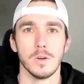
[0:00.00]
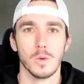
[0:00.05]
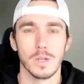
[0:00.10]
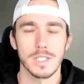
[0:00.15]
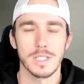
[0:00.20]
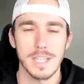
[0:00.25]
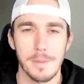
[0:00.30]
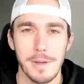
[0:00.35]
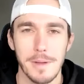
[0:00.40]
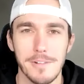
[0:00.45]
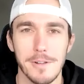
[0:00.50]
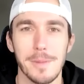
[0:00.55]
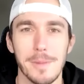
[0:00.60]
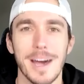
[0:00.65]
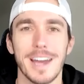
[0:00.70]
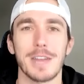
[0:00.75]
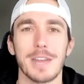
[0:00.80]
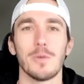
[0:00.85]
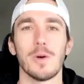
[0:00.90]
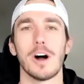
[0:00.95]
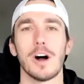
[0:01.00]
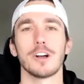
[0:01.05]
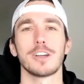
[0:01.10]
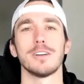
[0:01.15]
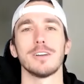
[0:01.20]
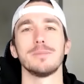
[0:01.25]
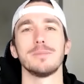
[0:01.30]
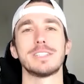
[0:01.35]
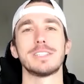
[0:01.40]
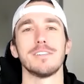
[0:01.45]
What's up, everybody?
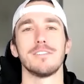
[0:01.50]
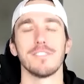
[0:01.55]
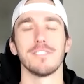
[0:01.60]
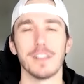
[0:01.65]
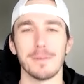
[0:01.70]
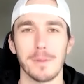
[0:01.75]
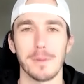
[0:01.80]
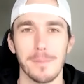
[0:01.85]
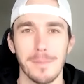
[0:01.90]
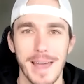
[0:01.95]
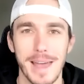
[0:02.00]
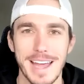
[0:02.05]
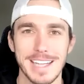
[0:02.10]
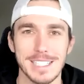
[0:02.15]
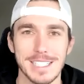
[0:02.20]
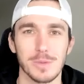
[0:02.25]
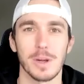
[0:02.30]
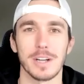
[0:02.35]
Welcome to Flippin' Bats,